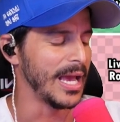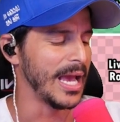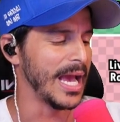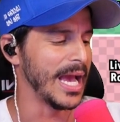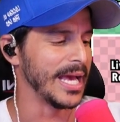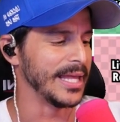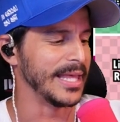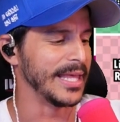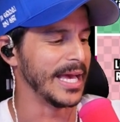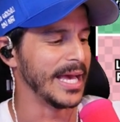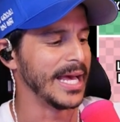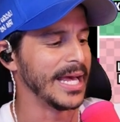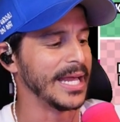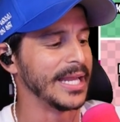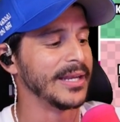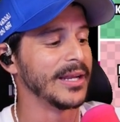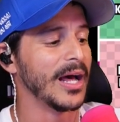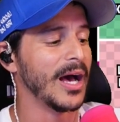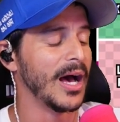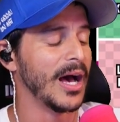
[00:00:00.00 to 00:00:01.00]
And
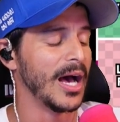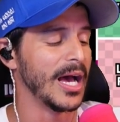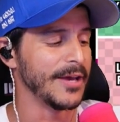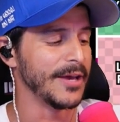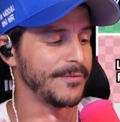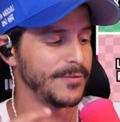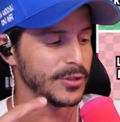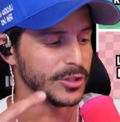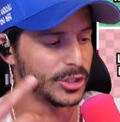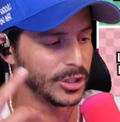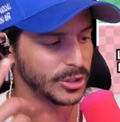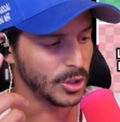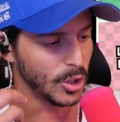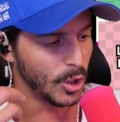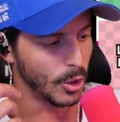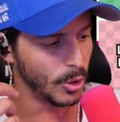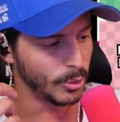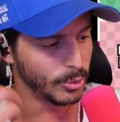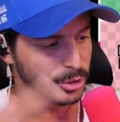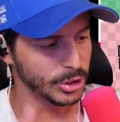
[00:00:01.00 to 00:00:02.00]
then if you just
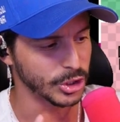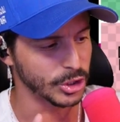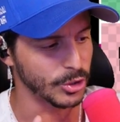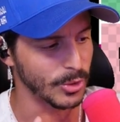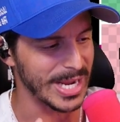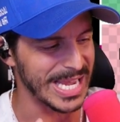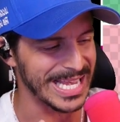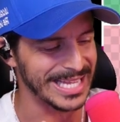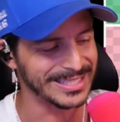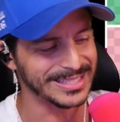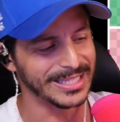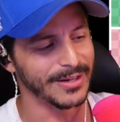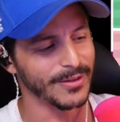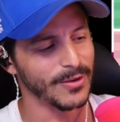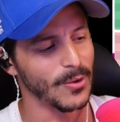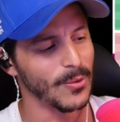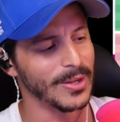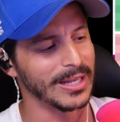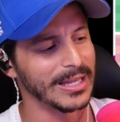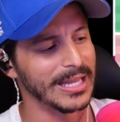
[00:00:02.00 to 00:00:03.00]
go straight instead of
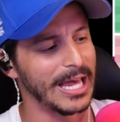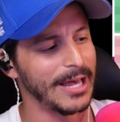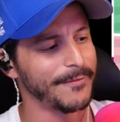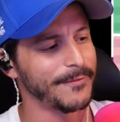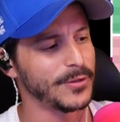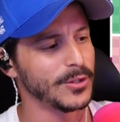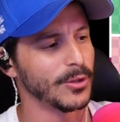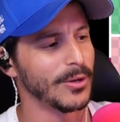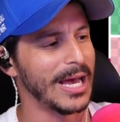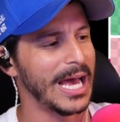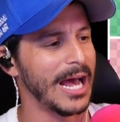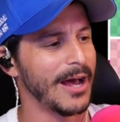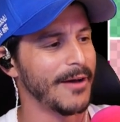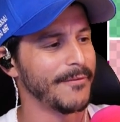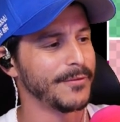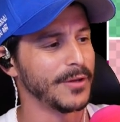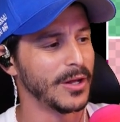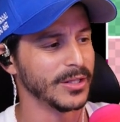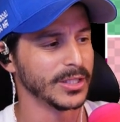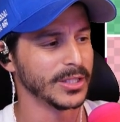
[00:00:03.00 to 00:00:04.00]
going left, you'll
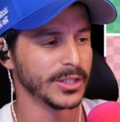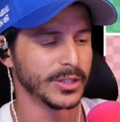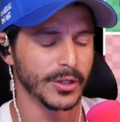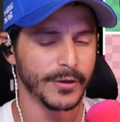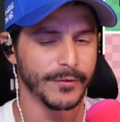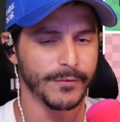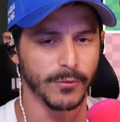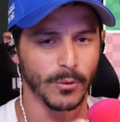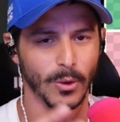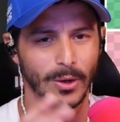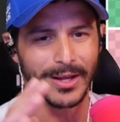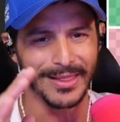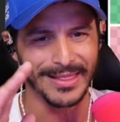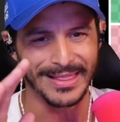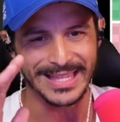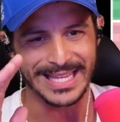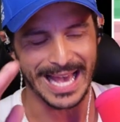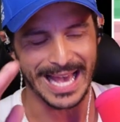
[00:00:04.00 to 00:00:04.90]
have on the third floor, the